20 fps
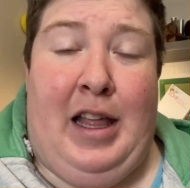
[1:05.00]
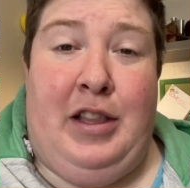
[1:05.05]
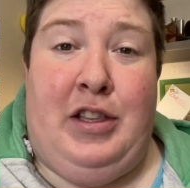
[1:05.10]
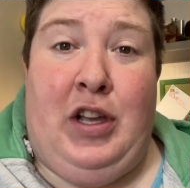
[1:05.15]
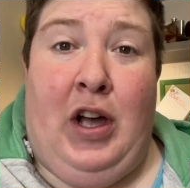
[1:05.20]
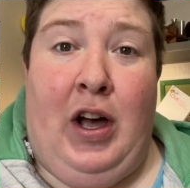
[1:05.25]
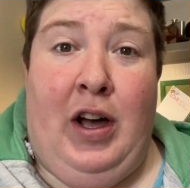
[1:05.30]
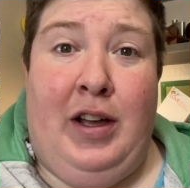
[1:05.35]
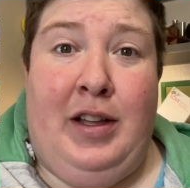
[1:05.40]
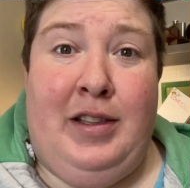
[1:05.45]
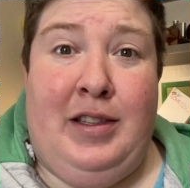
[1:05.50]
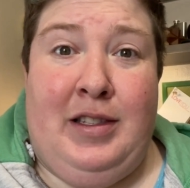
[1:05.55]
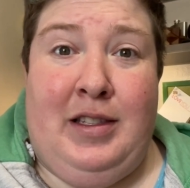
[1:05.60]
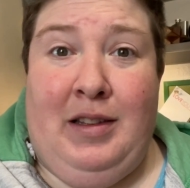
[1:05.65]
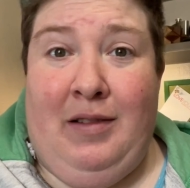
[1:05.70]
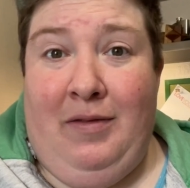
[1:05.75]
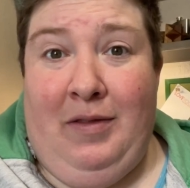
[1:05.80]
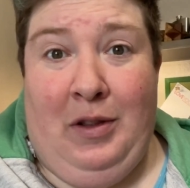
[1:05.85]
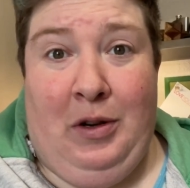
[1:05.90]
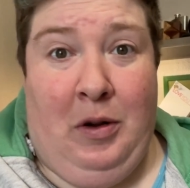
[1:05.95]
tons
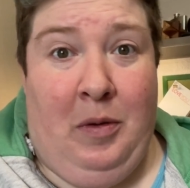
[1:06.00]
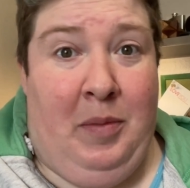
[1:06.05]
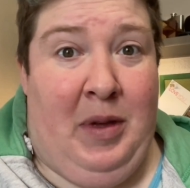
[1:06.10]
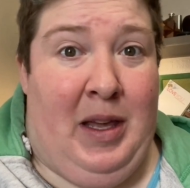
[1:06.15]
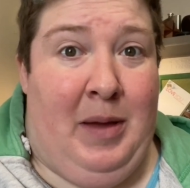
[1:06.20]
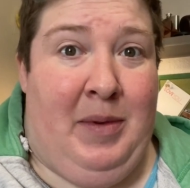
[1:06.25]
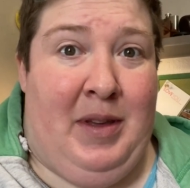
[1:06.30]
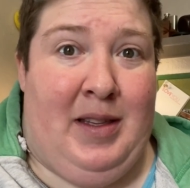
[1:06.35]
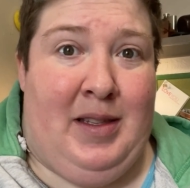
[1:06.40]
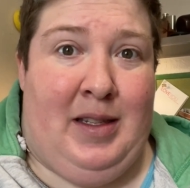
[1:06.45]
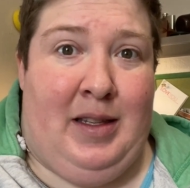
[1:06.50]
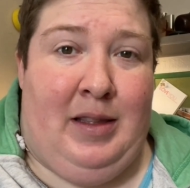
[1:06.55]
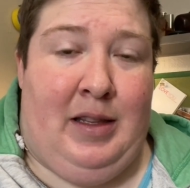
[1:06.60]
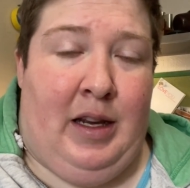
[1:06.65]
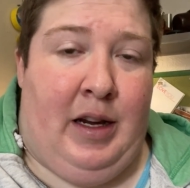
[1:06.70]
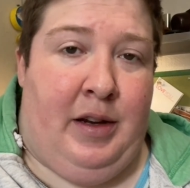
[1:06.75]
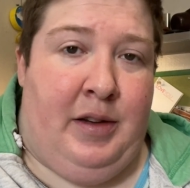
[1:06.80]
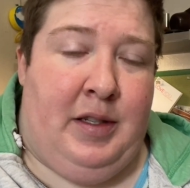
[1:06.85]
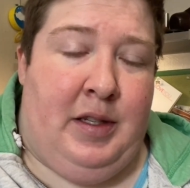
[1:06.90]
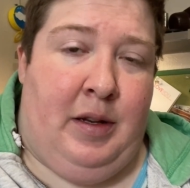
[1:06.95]
of little babies in
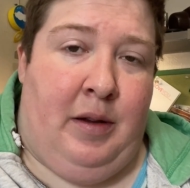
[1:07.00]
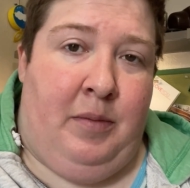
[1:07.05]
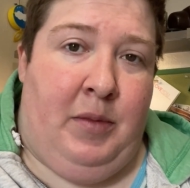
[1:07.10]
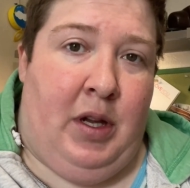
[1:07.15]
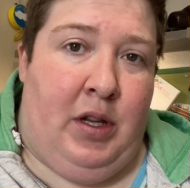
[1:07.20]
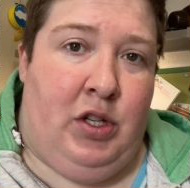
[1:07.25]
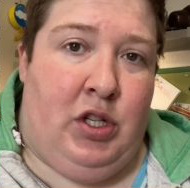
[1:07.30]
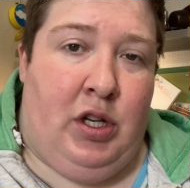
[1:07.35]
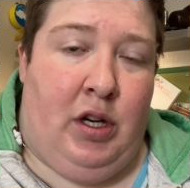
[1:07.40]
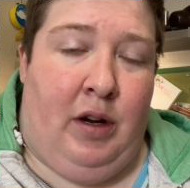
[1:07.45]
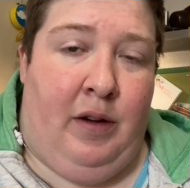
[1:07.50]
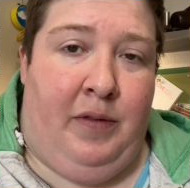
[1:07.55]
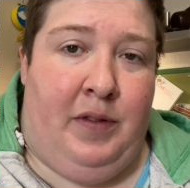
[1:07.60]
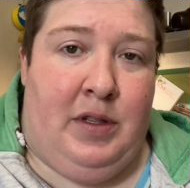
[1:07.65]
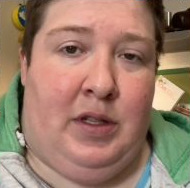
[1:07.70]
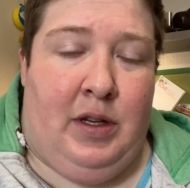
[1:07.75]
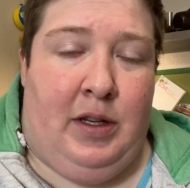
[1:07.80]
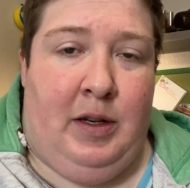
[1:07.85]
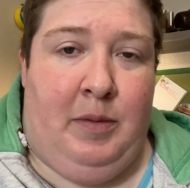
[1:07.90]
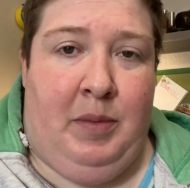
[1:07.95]
there. So I'm not sure if
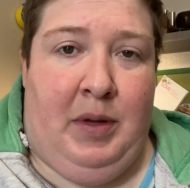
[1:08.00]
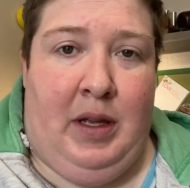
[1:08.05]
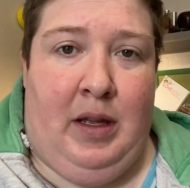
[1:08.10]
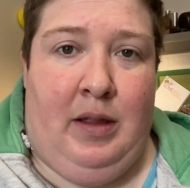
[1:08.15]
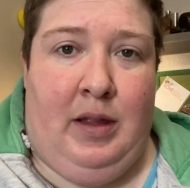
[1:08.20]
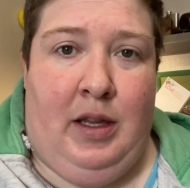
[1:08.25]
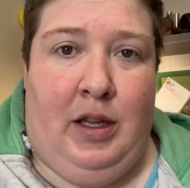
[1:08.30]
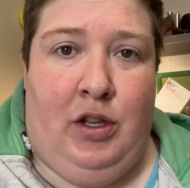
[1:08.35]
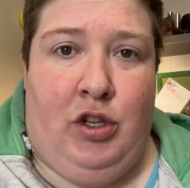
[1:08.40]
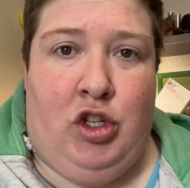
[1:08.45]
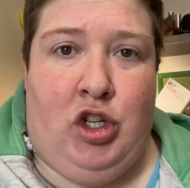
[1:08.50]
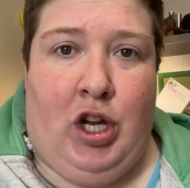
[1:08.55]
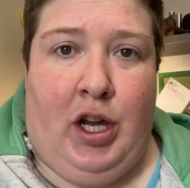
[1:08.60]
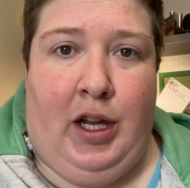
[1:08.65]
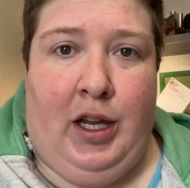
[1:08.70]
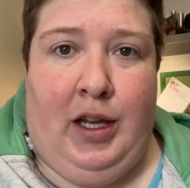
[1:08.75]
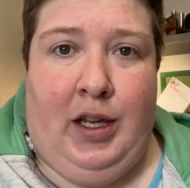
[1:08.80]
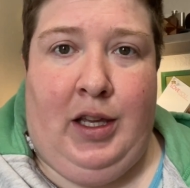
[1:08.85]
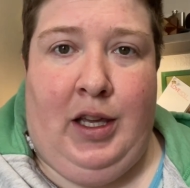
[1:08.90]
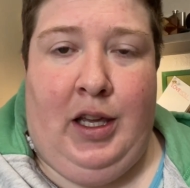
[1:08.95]
it's going to be the
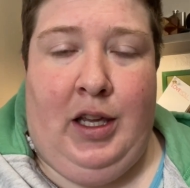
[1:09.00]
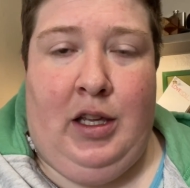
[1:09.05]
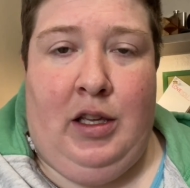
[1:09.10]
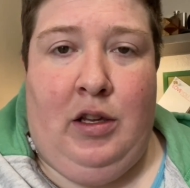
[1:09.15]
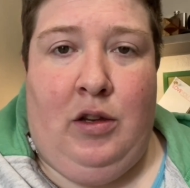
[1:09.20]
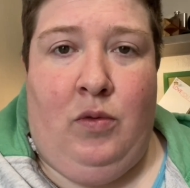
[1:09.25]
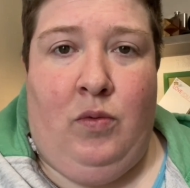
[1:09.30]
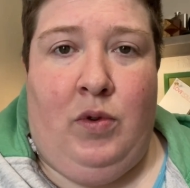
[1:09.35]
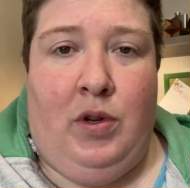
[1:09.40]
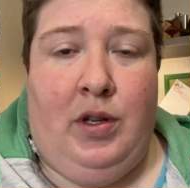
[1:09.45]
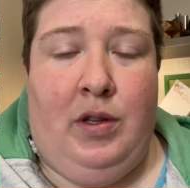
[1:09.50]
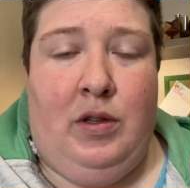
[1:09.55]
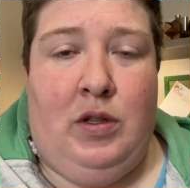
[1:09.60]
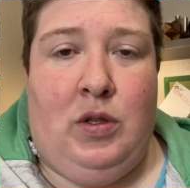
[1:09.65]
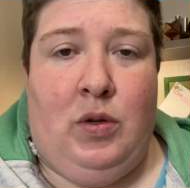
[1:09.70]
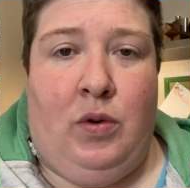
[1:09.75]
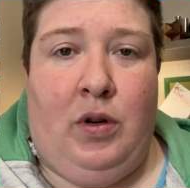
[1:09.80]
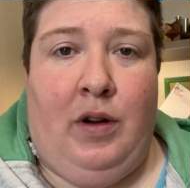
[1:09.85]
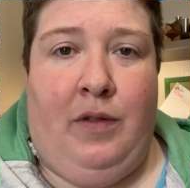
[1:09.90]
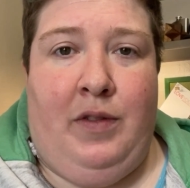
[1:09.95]
giant canyon ones
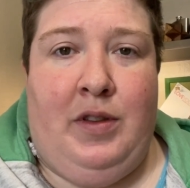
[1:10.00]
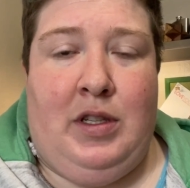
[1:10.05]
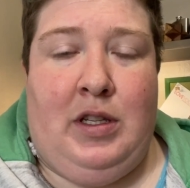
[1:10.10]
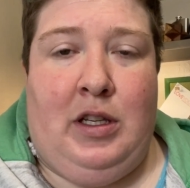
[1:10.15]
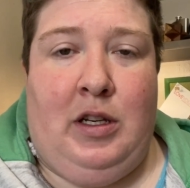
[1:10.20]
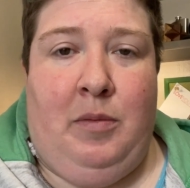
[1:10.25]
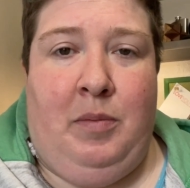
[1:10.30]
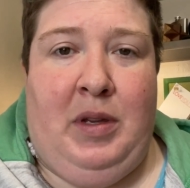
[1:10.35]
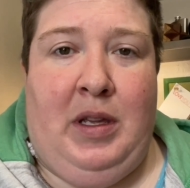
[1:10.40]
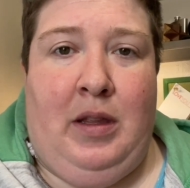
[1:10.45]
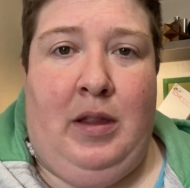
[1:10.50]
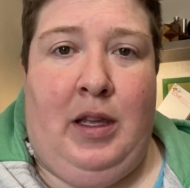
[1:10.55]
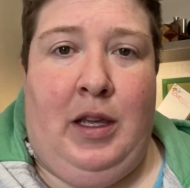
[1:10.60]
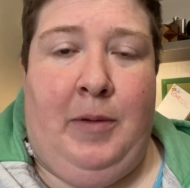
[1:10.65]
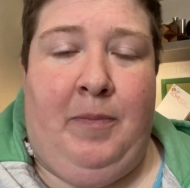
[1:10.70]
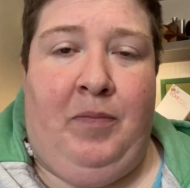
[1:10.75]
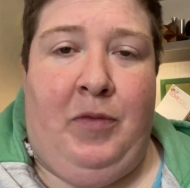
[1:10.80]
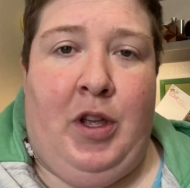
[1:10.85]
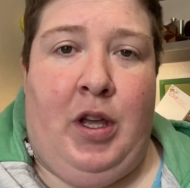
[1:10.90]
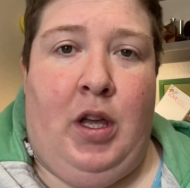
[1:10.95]
or if it's going to be
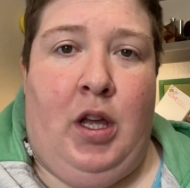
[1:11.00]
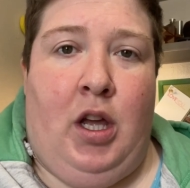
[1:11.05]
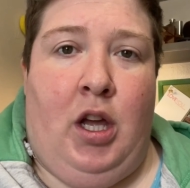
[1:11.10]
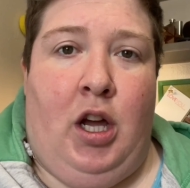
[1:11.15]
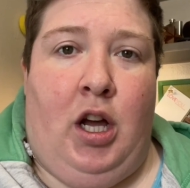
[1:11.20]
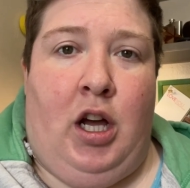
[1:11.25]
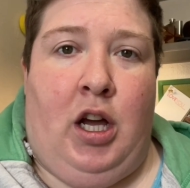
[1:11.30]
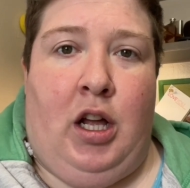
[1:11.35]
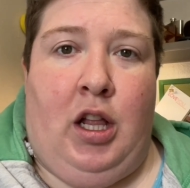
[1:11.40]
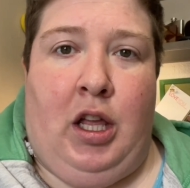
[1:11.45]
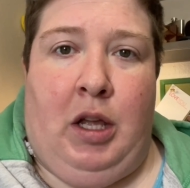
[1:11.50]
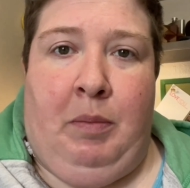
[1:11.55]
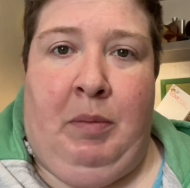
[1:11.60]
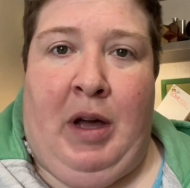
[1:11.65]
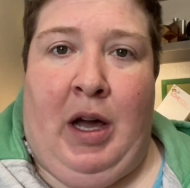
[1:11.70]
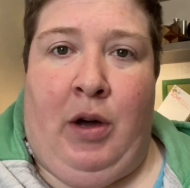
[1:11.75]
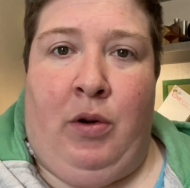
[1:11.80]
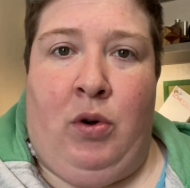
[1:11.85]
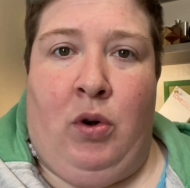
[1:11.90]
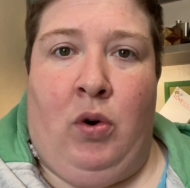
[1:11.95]
the like
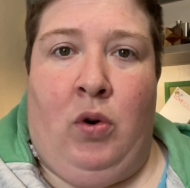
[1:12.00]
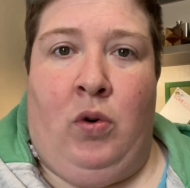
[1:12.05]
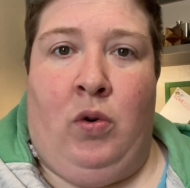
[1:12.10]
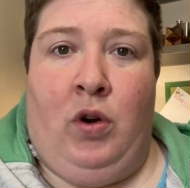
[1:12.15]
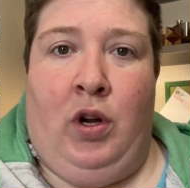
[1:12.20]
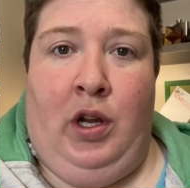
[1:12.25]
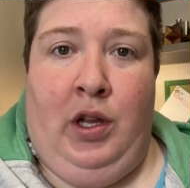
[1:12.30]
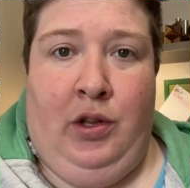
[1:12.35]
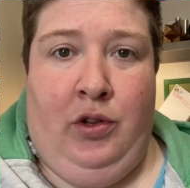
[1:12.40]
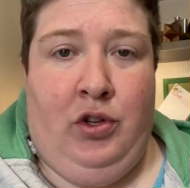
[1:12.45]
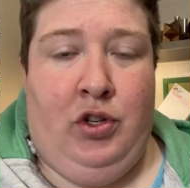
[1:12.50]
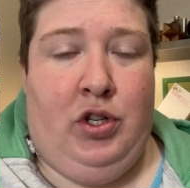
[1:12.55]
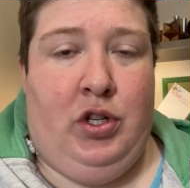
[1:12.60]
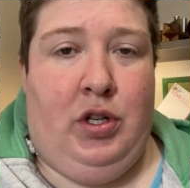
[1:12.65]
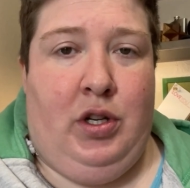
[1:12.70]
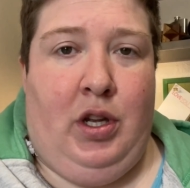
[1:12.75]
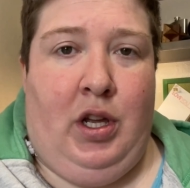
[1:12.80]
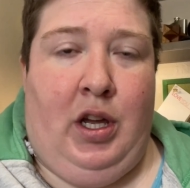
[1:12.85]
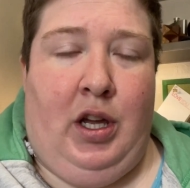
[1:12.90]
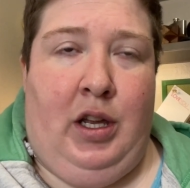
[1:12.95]
powder orange
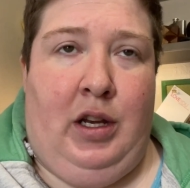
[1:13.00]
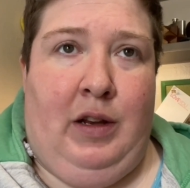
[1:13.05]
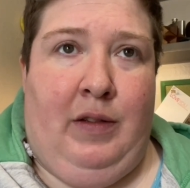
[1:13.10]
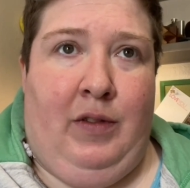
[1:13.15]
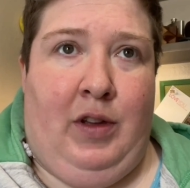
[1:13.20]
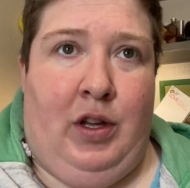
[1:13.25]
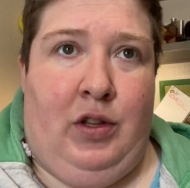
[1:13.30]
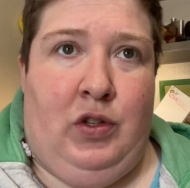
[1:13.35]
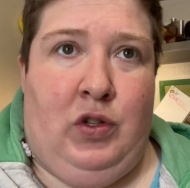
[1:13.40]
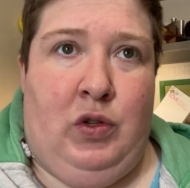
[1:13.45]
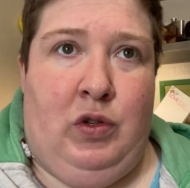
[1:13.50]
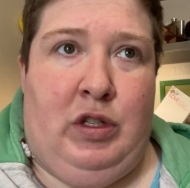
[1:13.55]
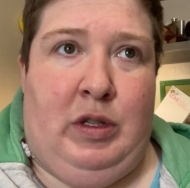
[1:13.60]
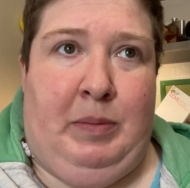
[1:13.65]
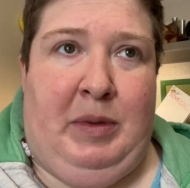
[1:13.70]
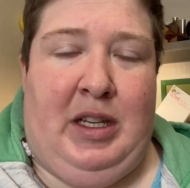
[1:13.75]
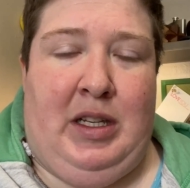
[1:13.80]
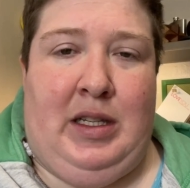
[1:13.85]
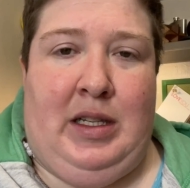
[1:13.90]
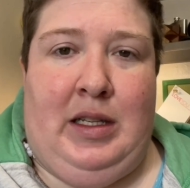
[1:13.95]
kind. I've got two
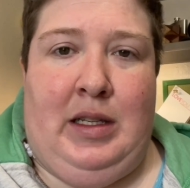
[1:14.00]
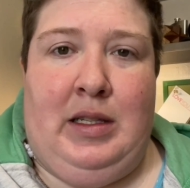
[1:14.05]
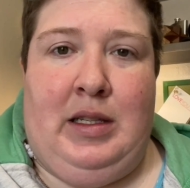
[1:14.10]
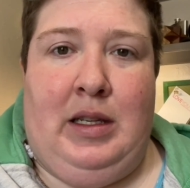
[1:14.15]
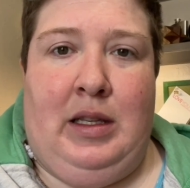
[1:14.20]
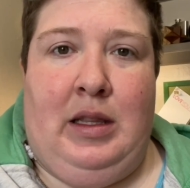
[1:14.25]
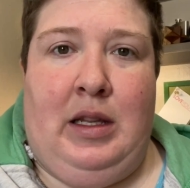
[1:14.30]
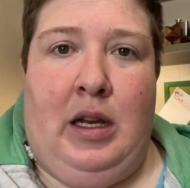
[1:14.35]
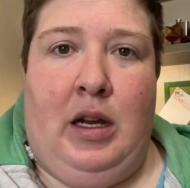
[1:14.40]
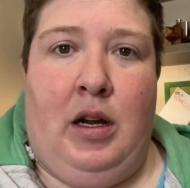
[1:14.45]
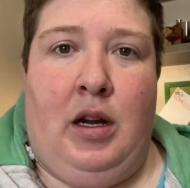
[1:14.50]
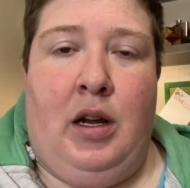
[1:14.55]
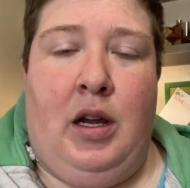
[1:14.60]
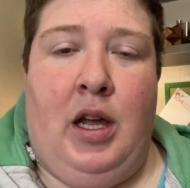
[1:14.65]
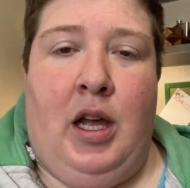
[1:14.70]
species in there.